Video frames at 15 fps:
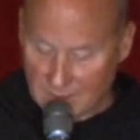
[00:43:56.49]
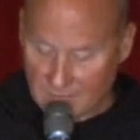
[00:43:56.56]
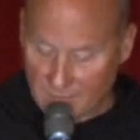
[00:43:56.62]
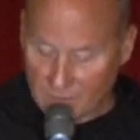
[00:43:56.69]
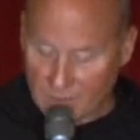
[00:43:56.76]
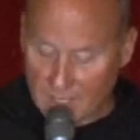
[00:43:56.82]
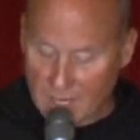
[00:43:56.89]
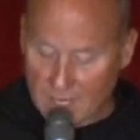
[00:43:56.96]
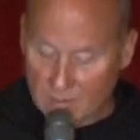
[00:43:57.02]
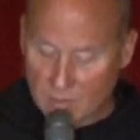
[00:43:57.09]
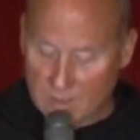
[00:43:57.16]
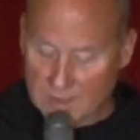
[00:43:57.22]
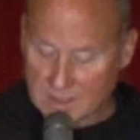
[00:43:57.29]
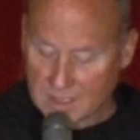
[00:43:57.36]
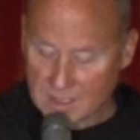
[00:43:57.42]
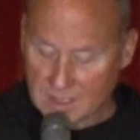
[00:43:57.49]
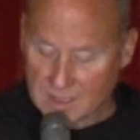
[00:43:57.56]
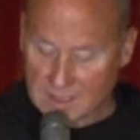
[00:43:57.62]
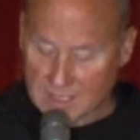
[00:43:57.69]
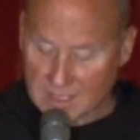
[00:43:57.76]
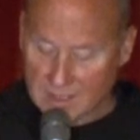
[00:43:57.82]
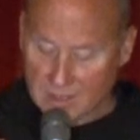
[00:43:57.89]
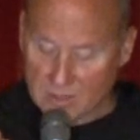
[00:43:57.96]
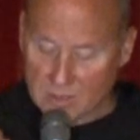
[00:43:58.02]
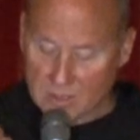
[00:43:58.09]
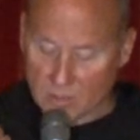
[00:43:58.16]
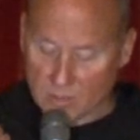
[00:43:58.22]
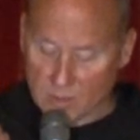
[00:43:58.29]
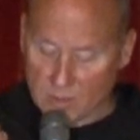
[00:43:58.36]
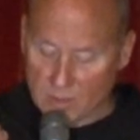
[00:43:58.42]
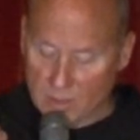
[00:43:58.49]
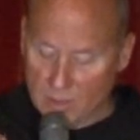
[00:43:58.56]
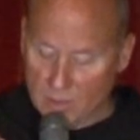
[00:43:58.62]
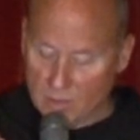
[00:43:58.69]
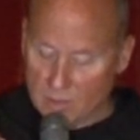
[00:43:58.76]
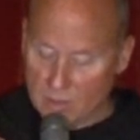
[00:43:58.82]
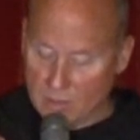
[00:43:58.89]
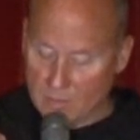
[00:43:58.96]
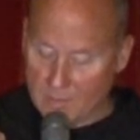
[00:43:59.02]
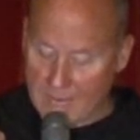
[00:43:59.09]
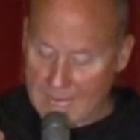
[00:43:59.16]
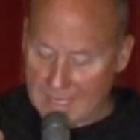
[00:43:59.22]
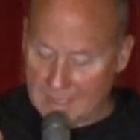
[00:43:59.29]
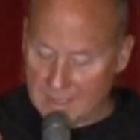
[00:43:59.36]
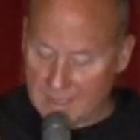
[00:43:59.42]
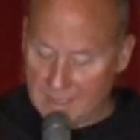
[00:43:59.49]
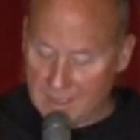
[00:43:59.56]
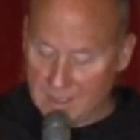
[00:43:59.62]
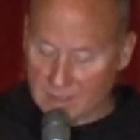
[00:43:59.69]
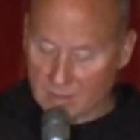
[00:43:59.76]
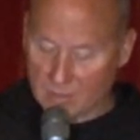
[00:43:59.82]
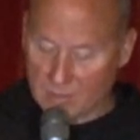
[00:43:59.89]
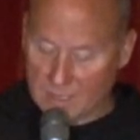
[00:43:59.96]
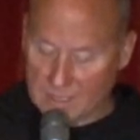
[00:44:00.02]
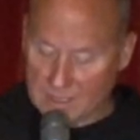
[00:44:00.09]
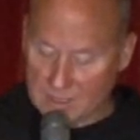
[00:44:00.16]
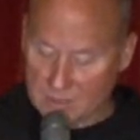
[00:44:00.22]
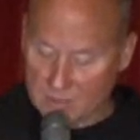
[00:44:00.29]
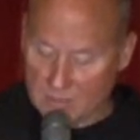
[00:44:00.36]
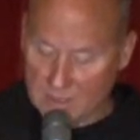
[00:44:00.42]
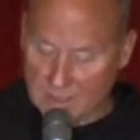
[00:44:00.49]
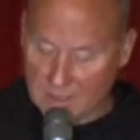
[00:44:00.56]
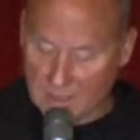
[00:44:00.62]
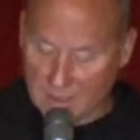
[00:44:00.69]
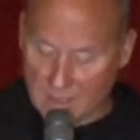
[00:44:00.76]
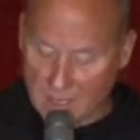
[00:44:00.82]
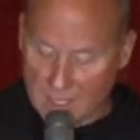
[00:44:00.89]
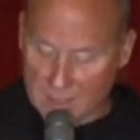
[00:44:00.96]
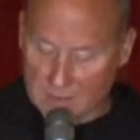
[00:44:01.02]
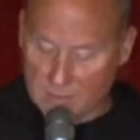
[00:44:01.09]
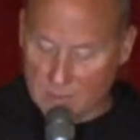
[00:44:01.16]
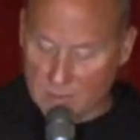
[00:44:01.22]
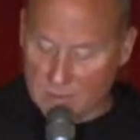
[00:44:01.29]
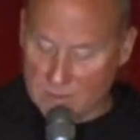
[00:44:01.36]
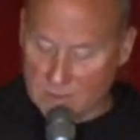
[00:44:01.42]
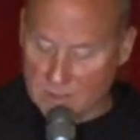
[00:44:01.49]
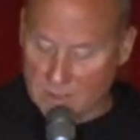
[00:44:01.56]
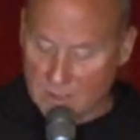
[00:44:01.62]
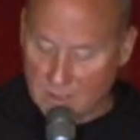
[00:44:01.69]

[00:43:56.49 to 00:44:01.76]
For God wants to continue to renew humanity through history and the cosmos,